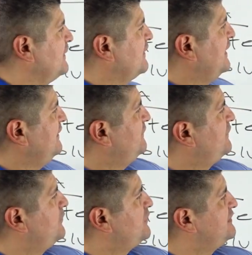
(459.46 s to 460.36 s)
Okay,
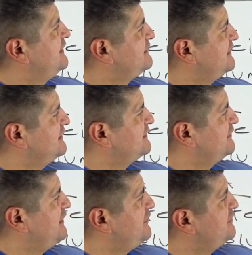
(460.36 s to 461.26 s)
from your distance.
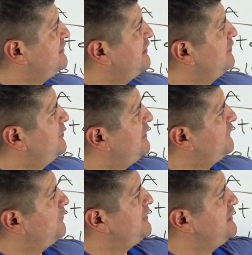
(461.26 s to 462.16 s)
Now you're talking about
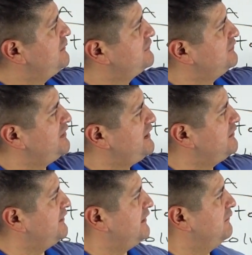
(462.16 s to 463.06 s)
from here to
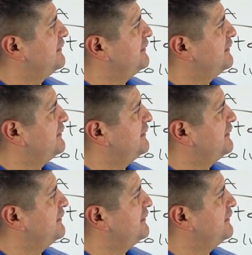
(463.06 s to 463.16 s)
here now.